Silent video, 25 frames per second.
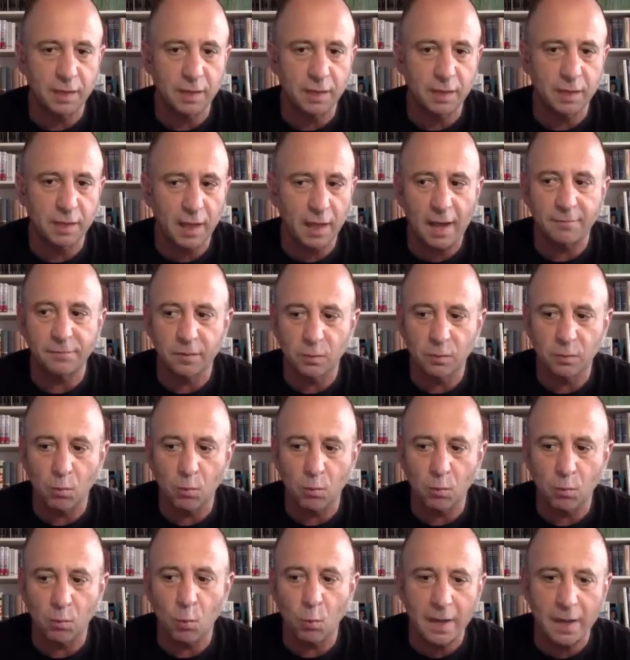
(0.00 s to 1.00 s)
and they have
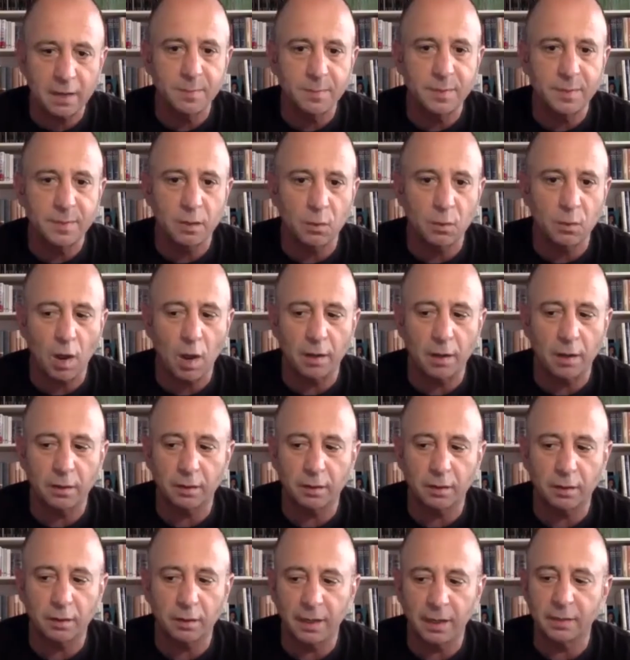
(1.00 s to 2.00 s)
quite a bit of wine
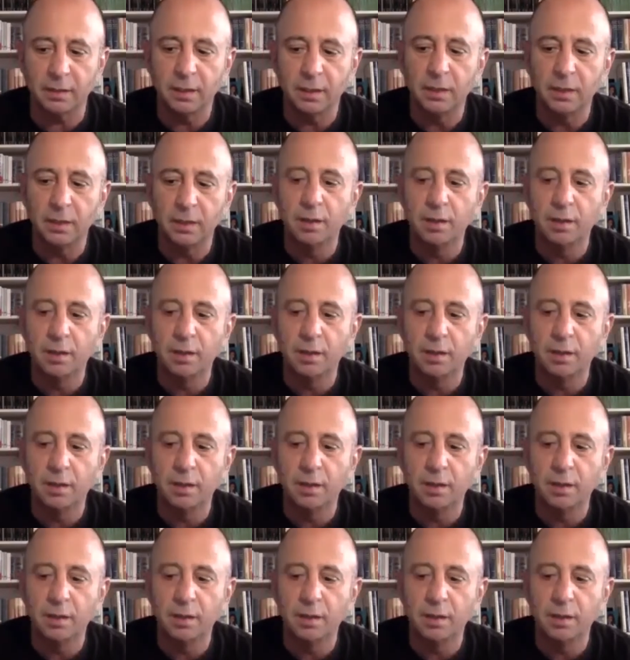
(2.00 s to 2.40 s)
on hand.